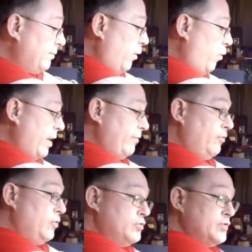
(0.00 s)
my
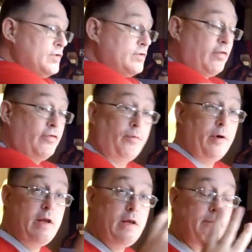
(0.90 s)
wife uses
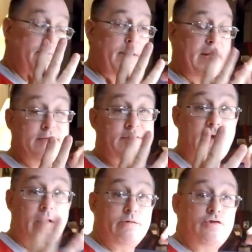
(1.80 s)
three bass
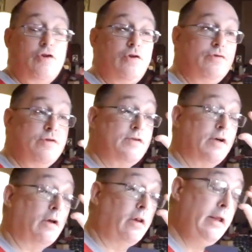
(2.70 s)
sounds. She uses
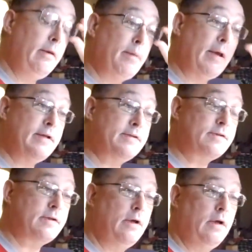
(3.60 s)
a clean
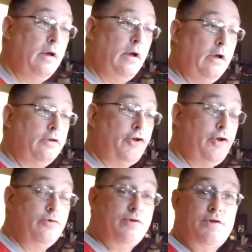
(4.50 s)
bass,
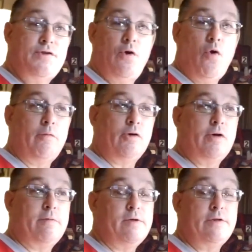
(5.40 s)
she uses an
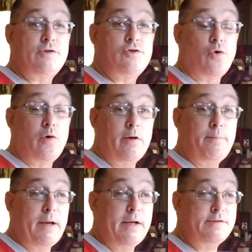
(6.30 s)
overdriven
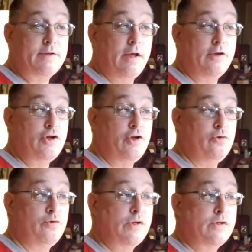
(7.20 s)
distorted bass, and she
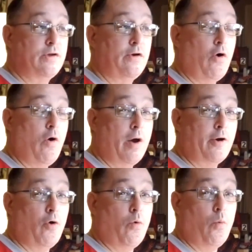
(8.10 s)
uses an
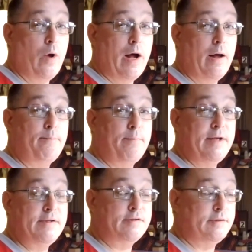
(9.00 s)
auto wah
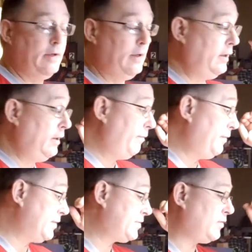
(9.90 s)
bass.
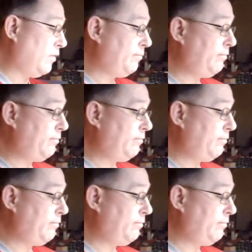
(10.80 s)
This